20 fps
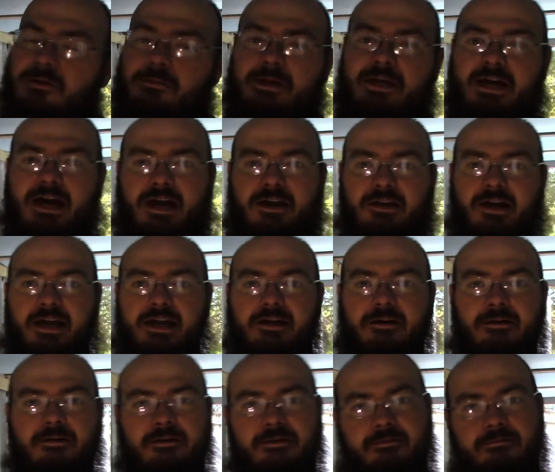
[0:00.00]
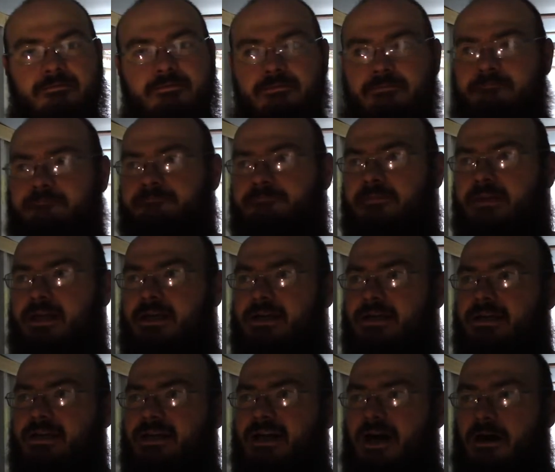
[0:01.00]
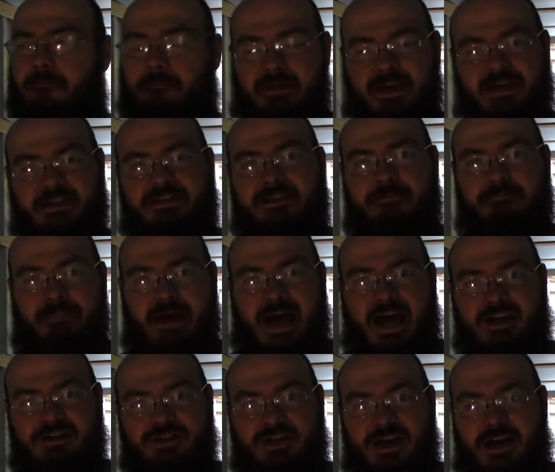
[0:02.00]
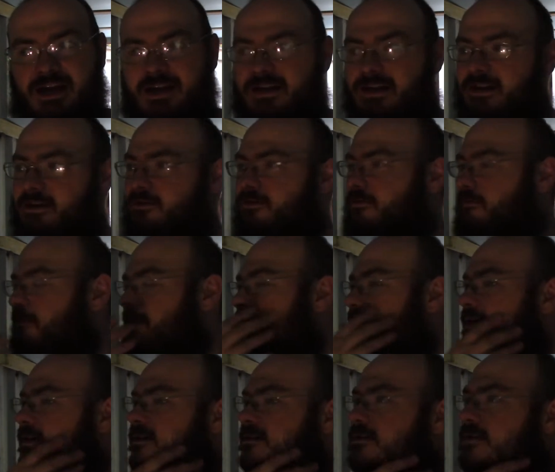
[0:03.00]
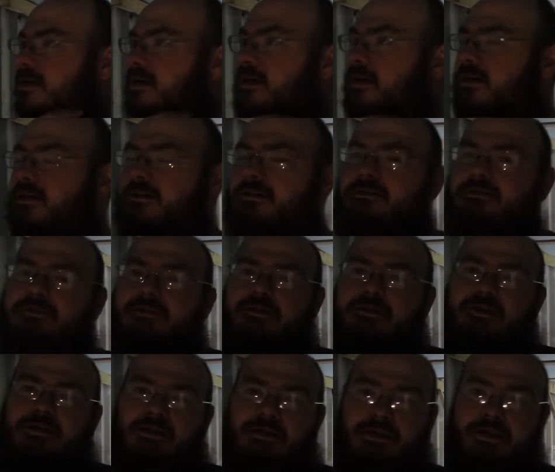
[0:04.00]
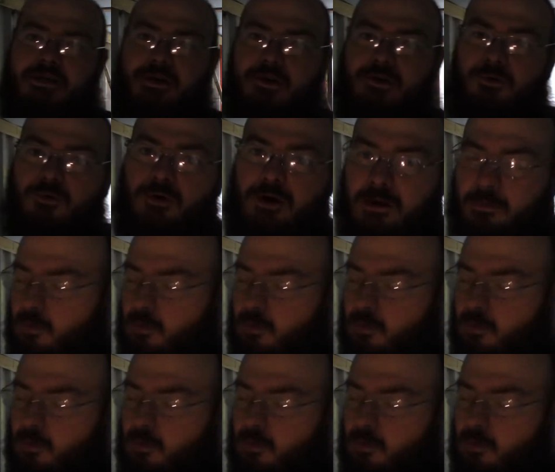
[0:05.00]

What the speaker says: to be kind of like a mix and match kind of deal, because what I'm